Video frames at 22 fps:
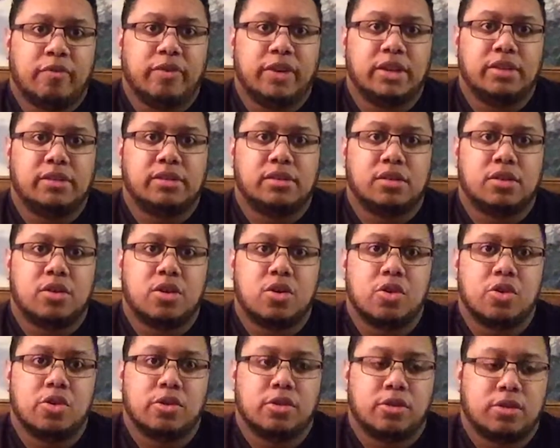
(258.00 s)
Visa
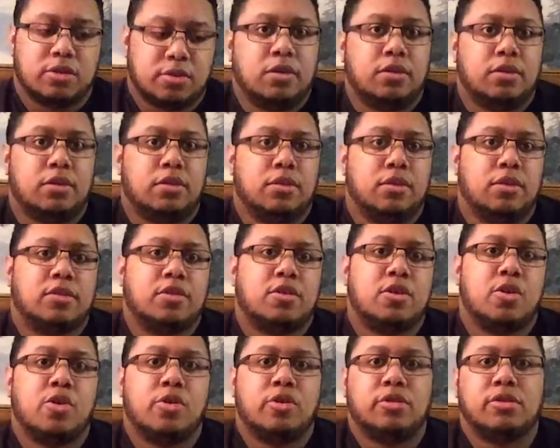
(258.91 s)
card. This
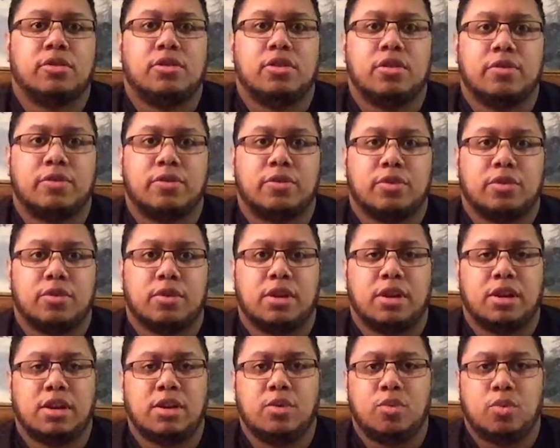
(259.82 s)
card is good for
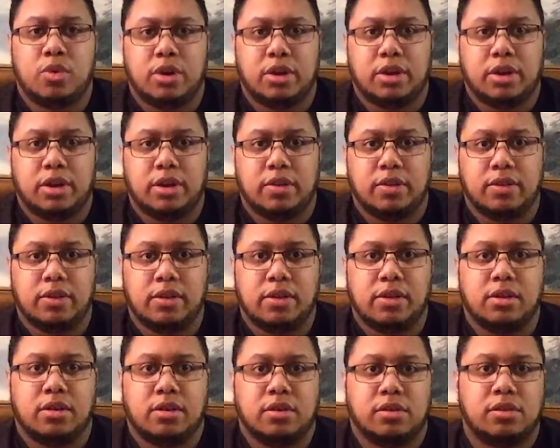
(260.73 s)
anyone in
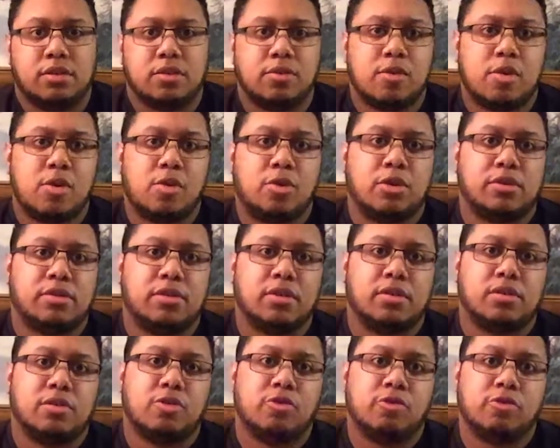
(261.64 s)
the 0 to
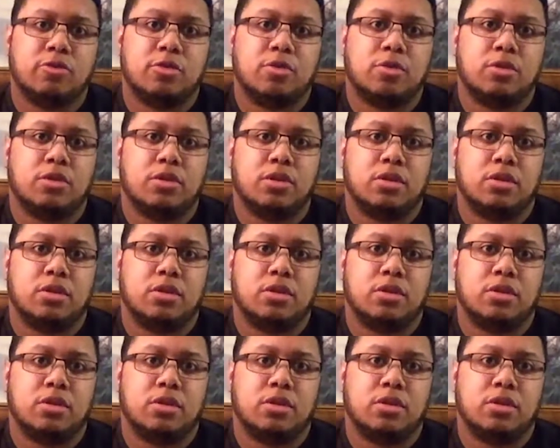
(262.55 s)
600